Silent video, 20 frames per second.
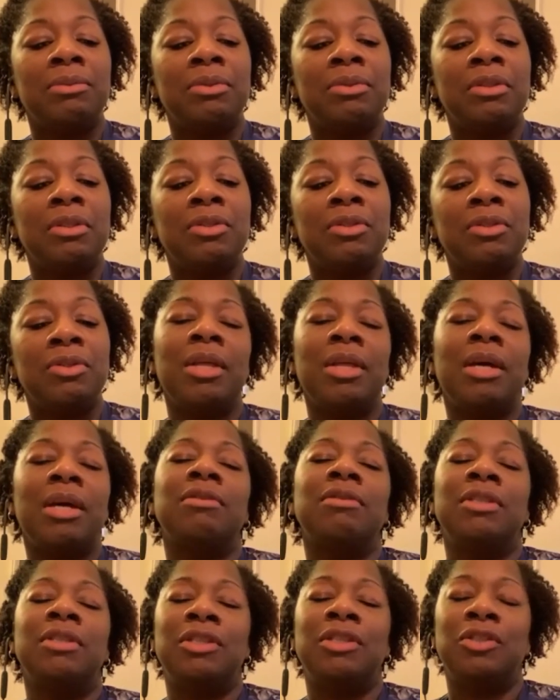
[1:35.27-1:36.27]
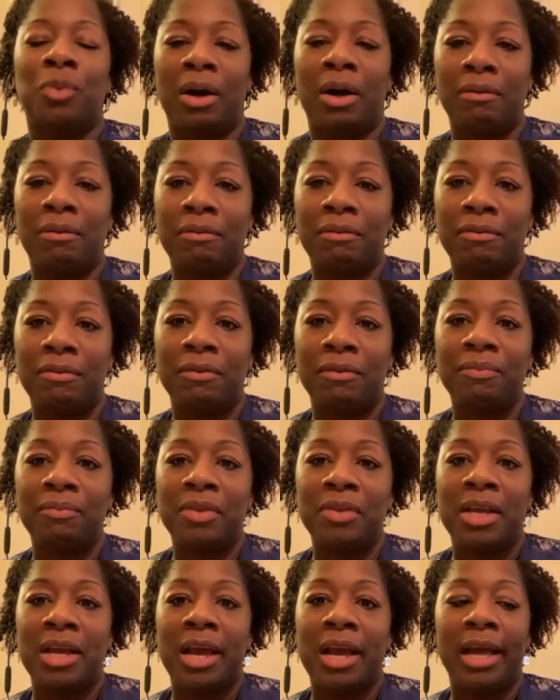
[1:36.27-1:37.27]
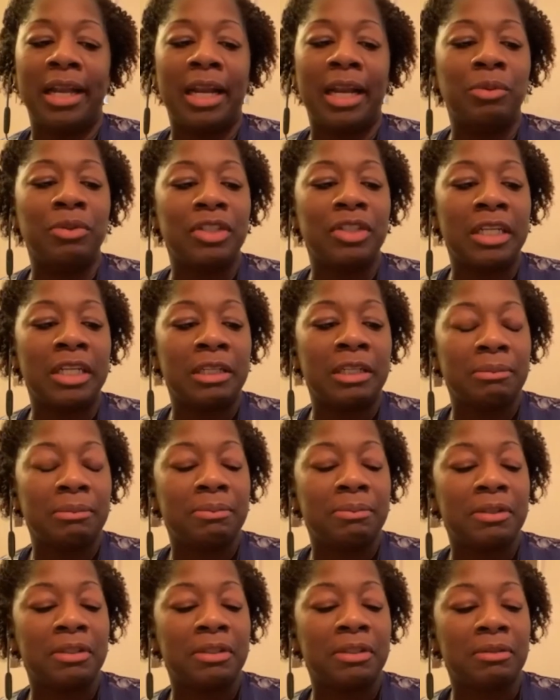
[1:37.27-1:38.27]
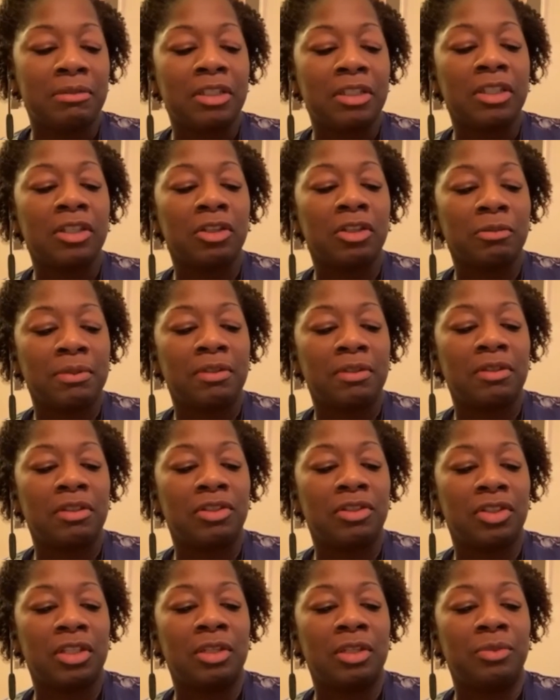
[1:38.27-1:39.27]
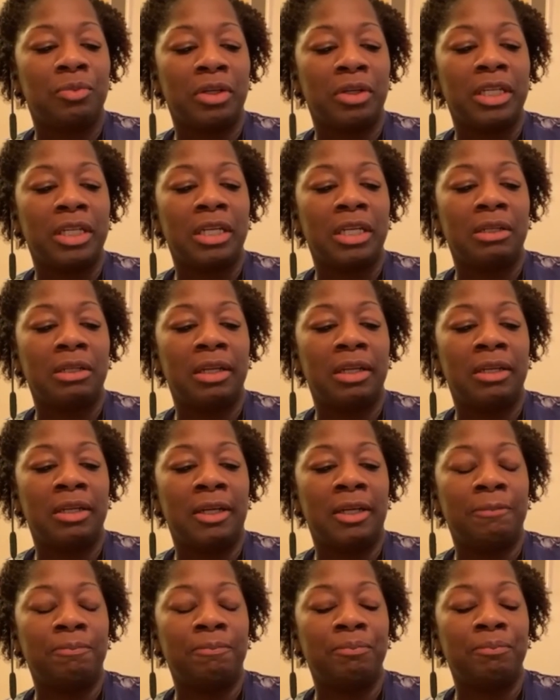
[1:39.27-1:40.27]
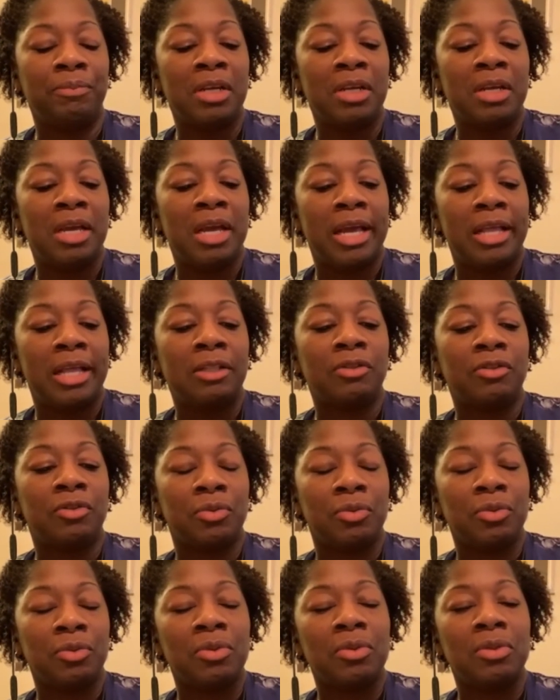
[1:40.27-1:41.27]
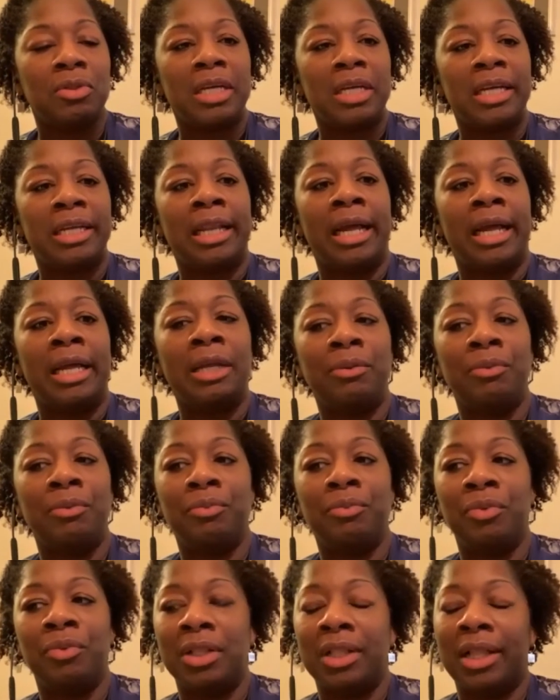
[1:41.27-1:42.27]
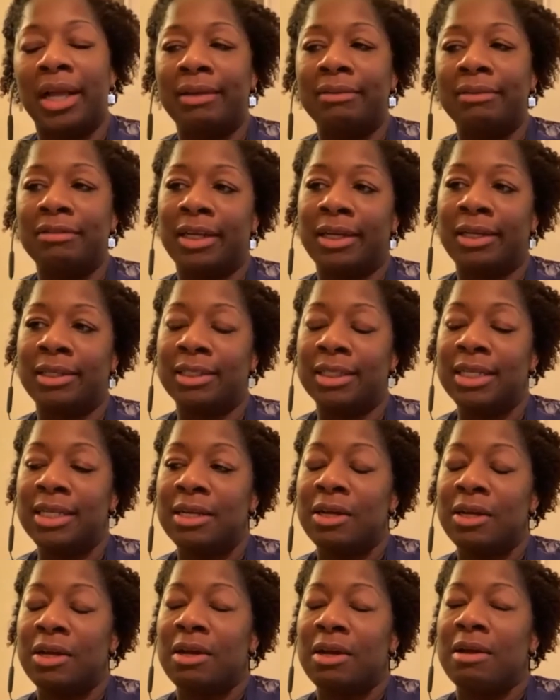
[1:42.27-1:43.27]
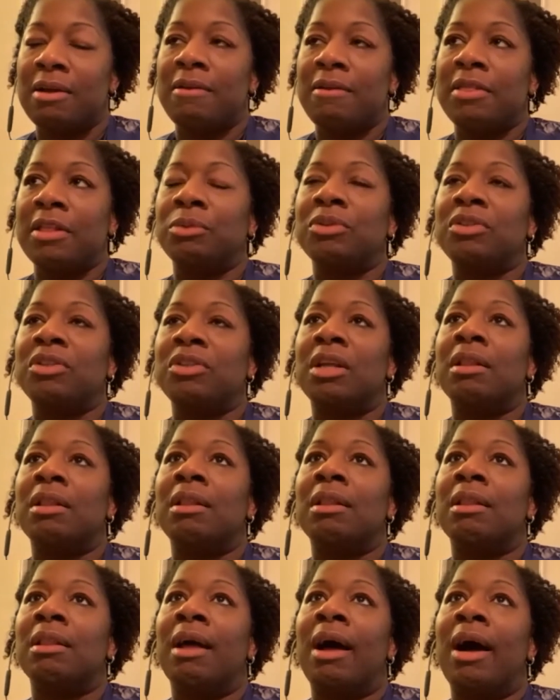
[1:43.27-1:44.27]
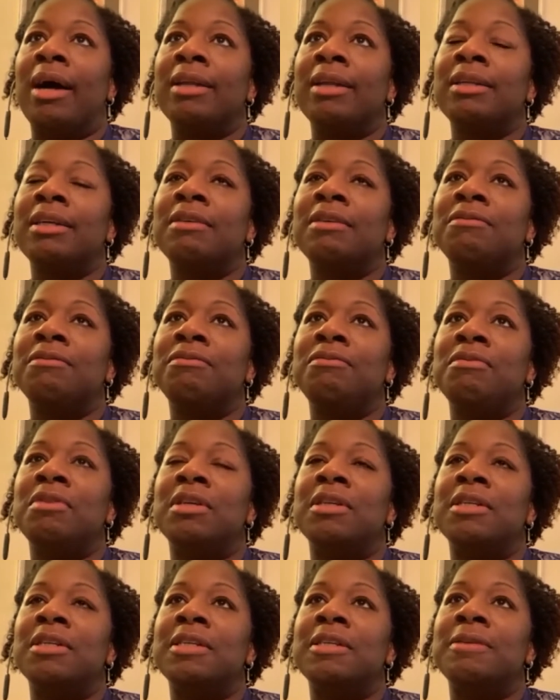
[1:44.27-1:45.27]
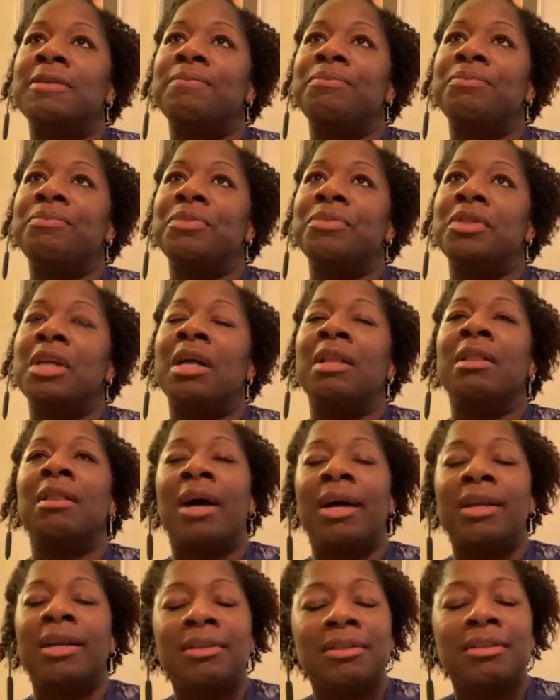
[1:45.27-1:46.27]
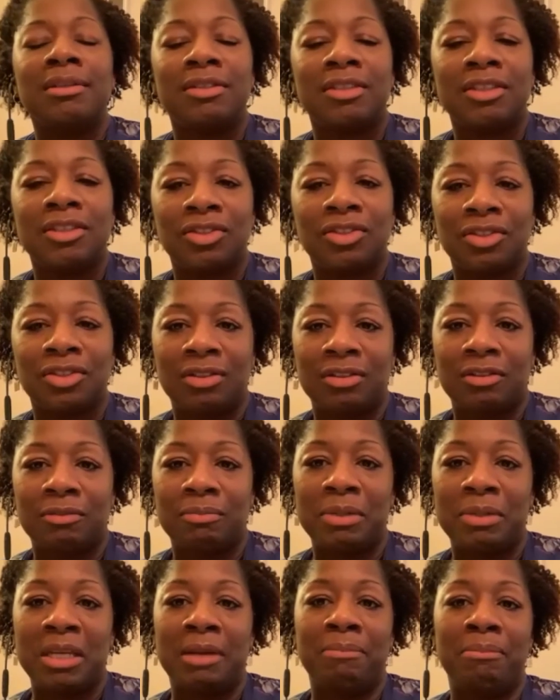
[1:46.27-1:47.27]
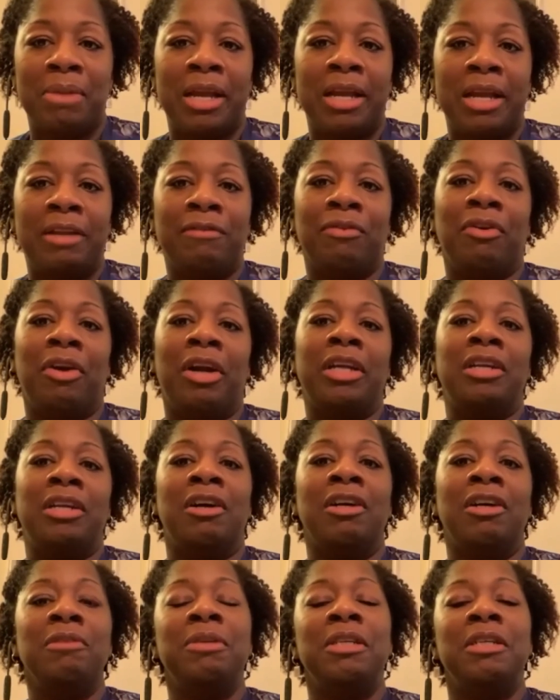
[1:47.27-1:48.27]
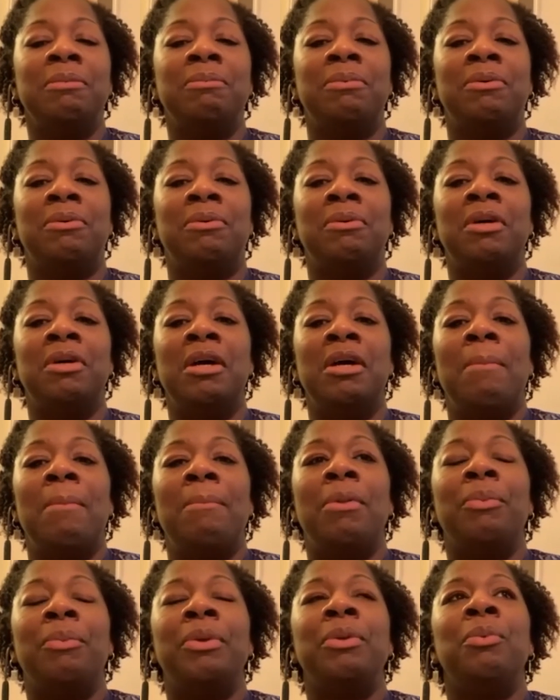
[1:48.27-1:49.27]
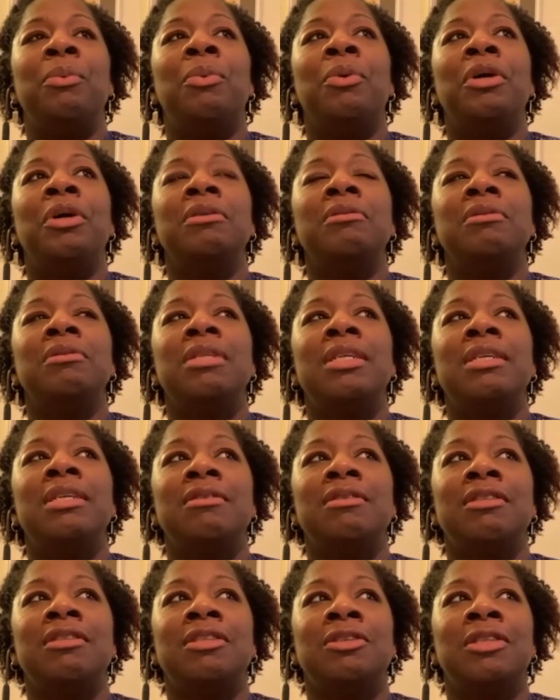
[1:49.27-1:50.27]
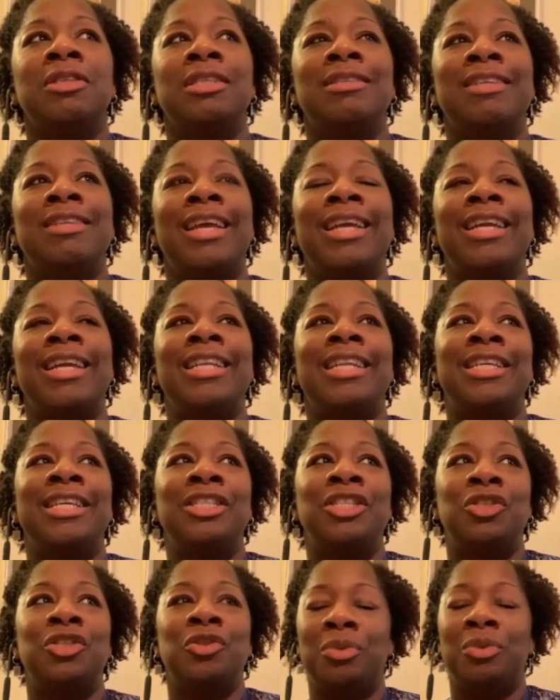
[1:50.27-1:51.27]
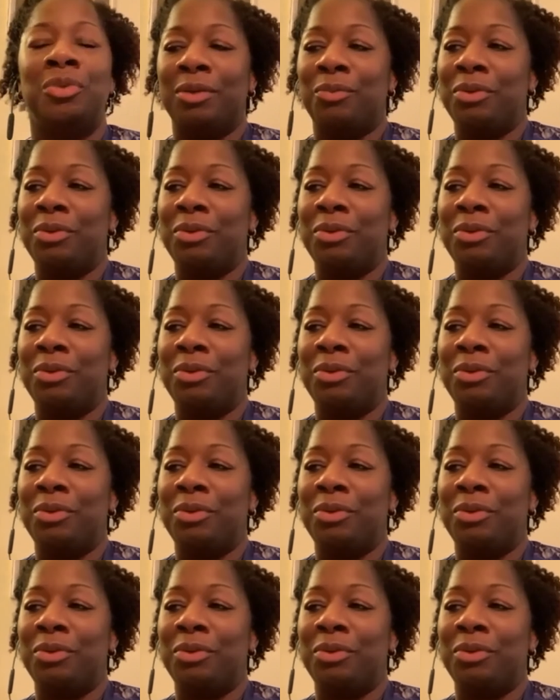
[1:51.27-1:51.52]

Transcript: in 2012, and I was in a particular position working in the school, and I realized that there was a lot of decisions being made for our young people, but we weren't necessarily taken into it.